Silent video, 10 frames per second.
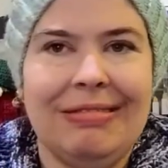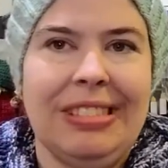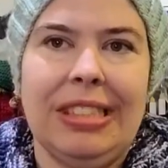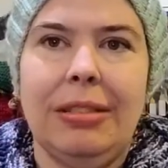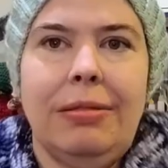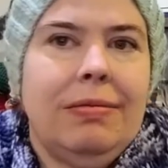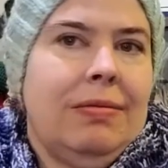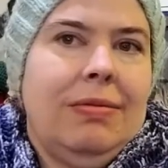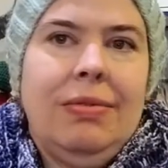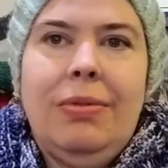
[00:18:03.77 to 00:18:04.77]

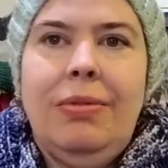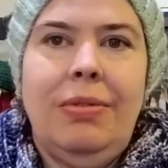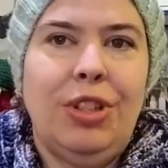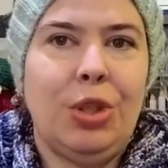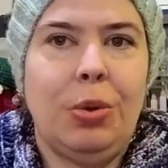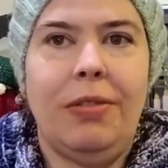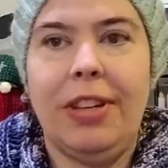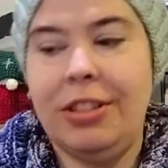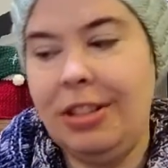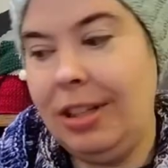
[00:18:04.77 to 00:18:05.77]
do it
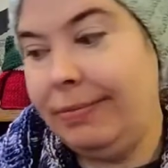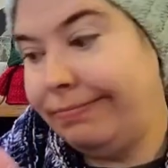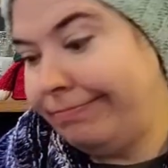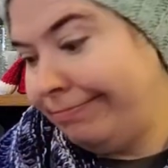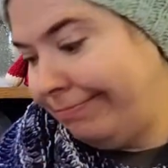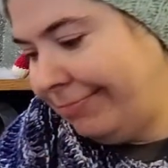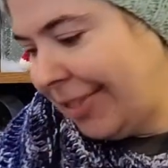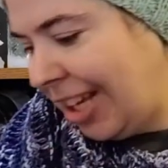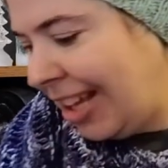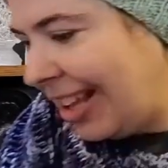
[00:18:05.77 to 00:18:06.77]
eventually.
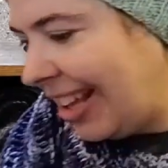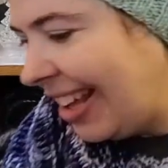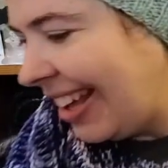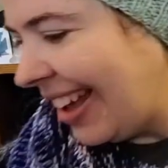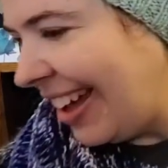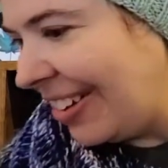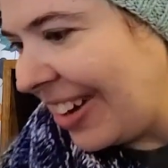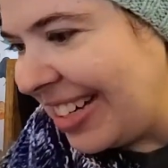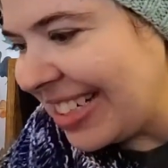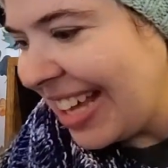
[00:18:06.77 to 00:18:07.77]
All
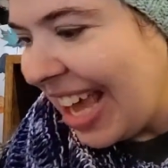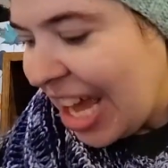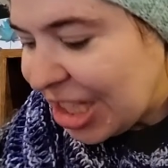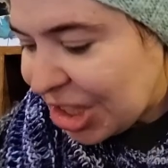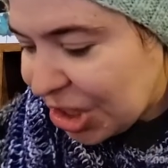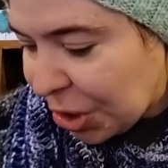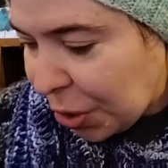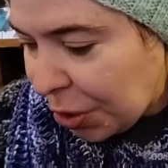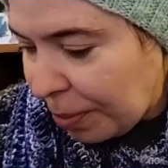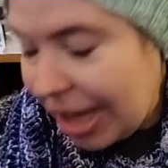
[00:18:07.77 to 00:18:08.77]
right,
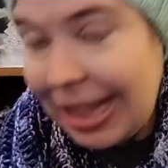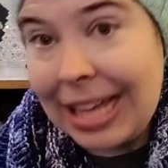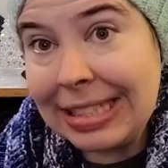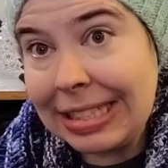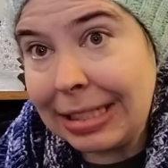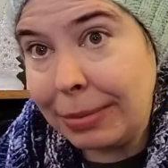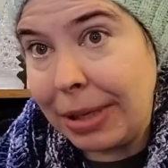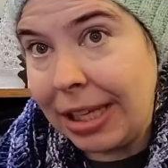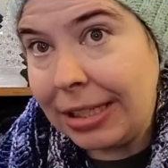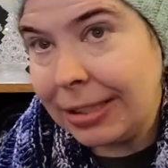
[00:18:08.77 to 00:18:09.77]
so my last little
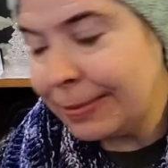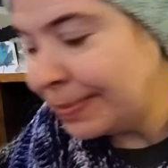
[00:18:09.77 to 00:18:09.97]
bit